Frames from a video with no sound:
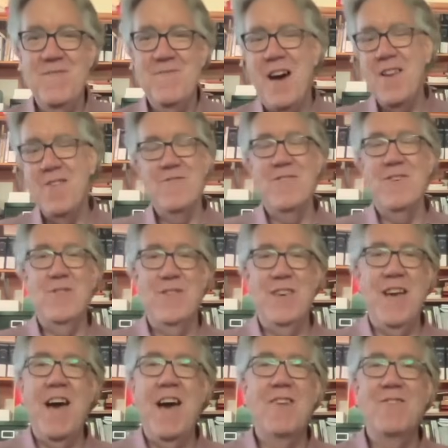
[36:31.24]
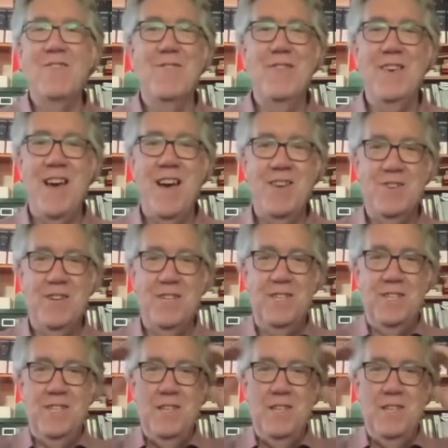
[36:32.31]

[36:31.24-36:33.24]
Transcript: I don't know the address.